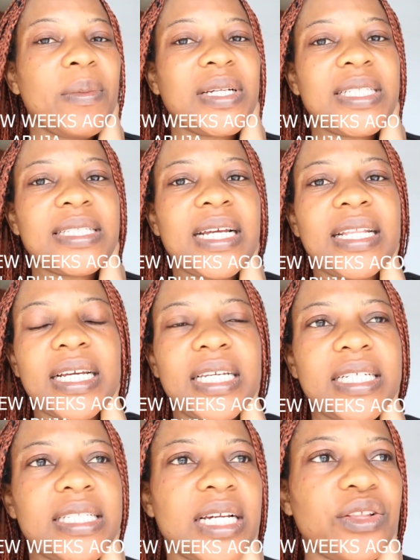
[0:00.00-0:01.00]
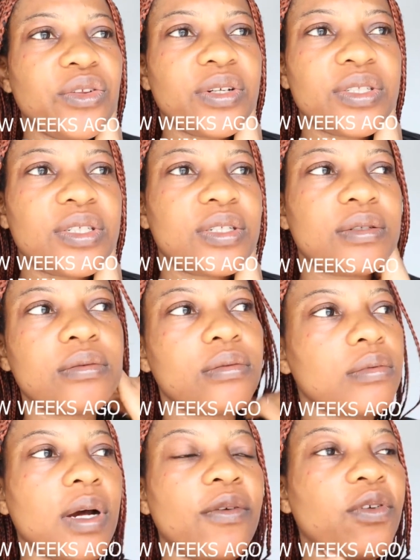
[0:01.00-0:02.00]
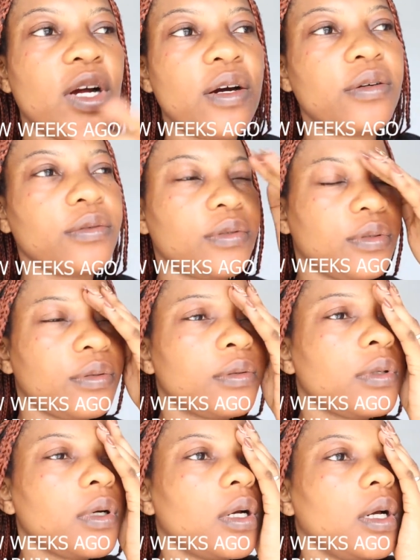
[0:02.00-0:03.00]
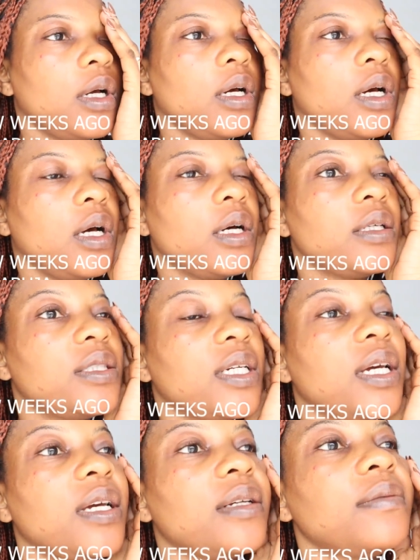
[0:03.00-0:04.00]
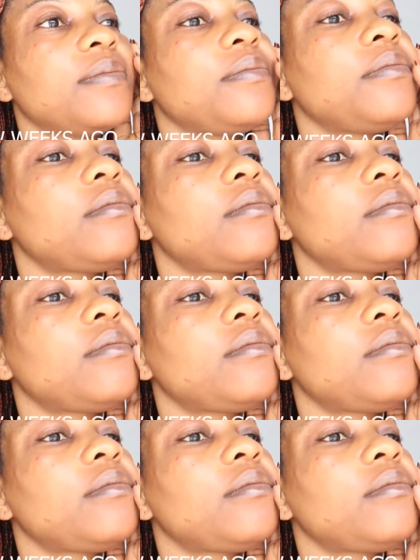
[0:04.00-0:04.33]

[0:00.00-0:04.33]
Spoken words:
My sister and her kids are not around then.